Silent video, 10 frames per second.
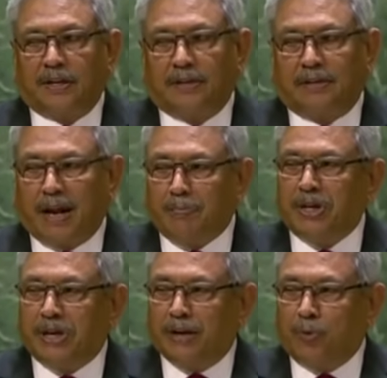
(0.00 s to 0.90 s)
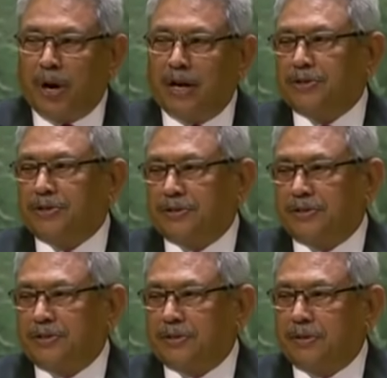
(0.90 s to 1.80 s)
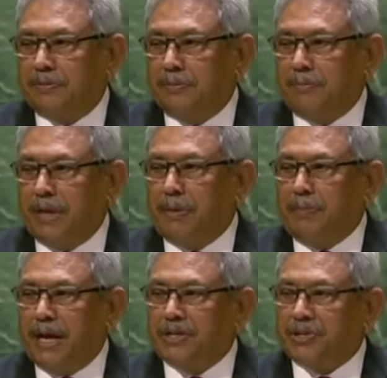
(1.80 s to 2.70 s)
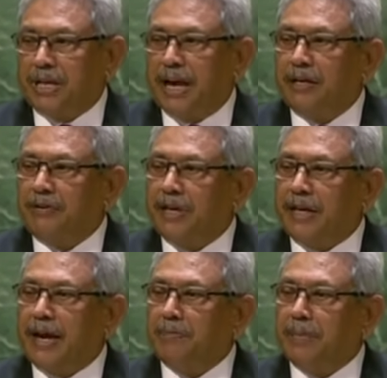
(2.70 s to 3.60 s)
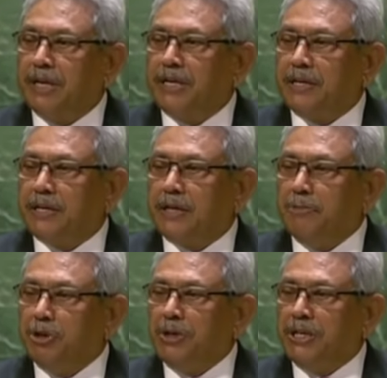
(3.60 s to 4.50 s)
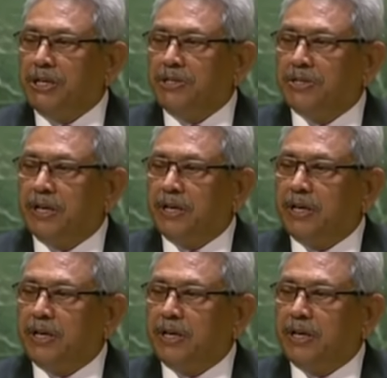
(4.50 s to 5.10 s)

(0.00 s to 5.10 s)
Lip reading: the rapid advances made by the scientific and medical communities